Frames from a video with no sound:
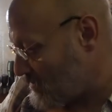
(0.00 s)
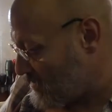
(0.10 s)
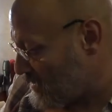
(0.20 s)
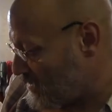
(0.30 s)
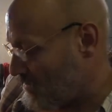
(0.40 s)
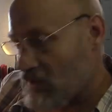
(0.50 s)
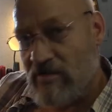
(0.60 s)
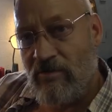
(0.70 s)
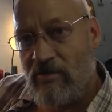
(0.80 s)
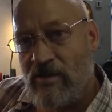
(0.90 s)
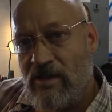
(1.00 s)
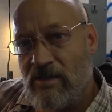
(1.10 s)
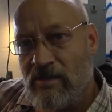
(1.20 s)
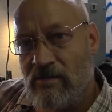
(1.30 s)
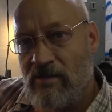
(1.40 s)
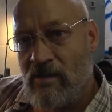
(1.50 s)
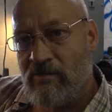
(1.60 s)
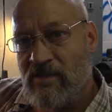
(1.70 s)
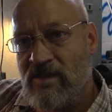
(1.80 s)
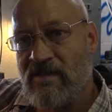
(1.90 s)
I know you guys probably didn't hear that,
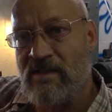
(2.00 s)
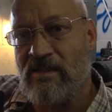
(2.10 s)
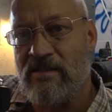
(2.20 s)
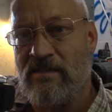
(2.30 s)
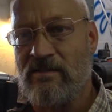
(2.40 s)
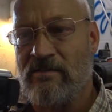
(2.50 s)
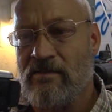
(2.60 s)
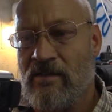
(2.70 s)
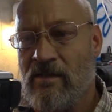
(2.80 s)
but this thing just